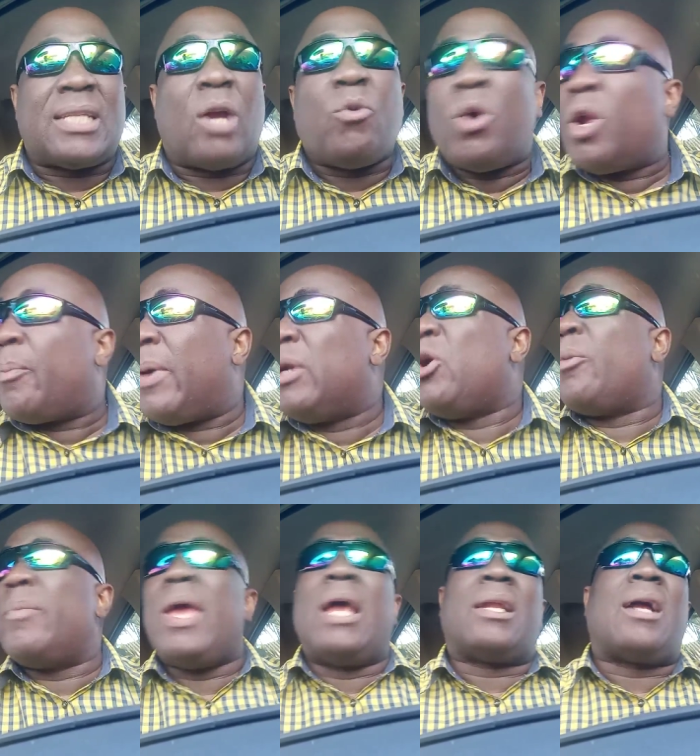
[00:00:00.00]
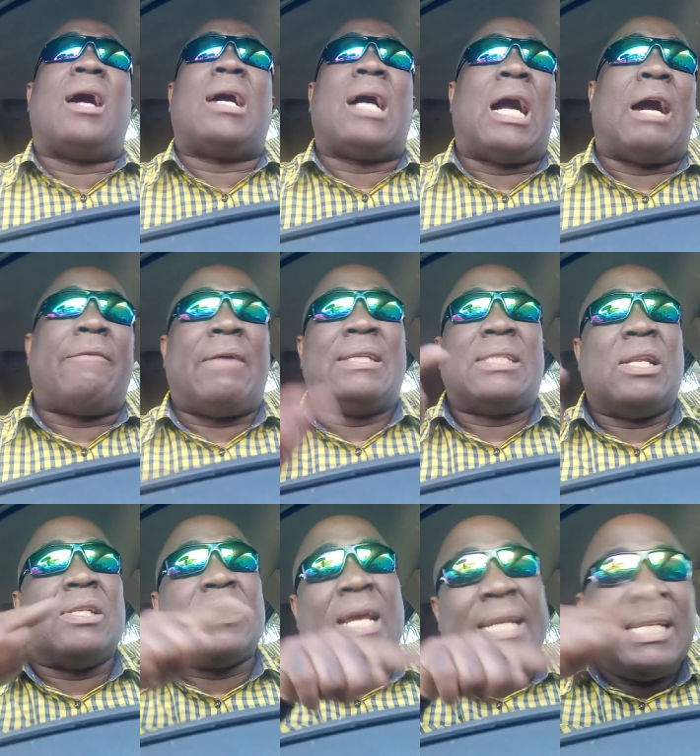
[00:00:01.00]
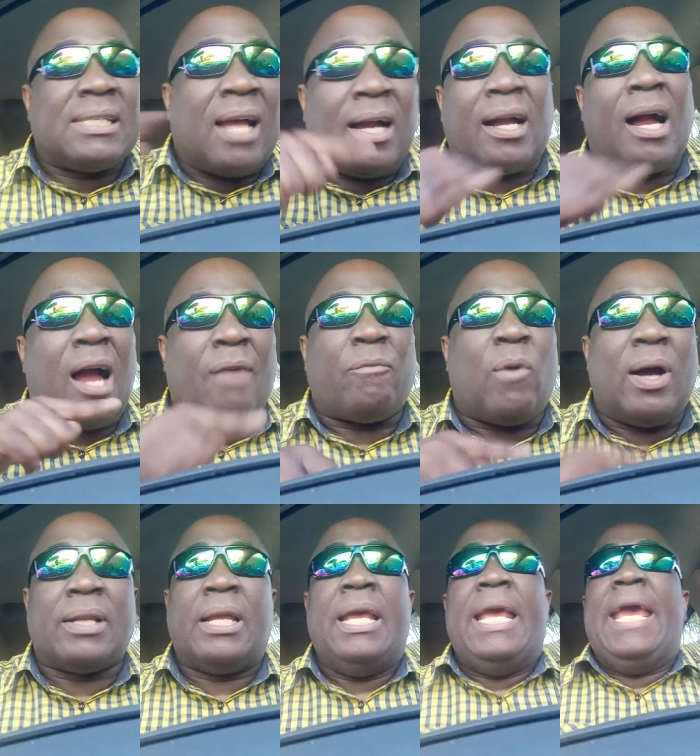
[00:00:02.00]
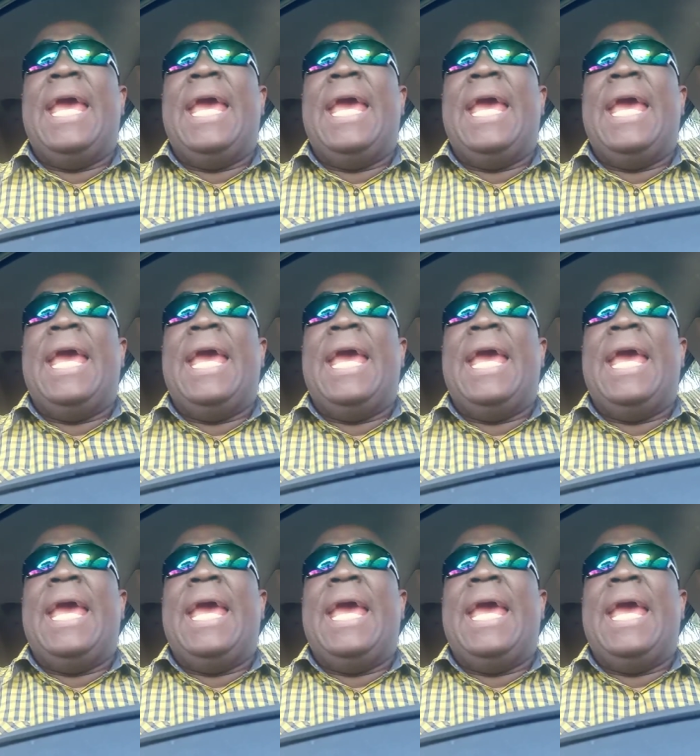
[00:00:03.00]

are run up and down behind CONCACAF and say this CONCACAF want,